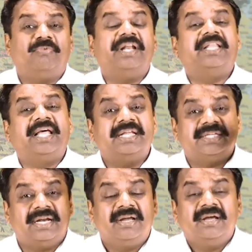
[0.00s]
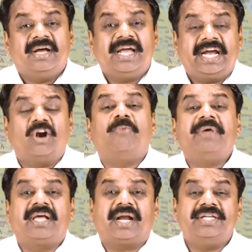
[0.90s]
when there is an
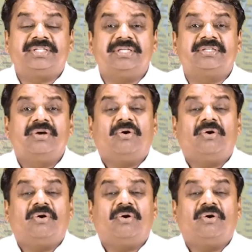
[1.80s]
economic crisis,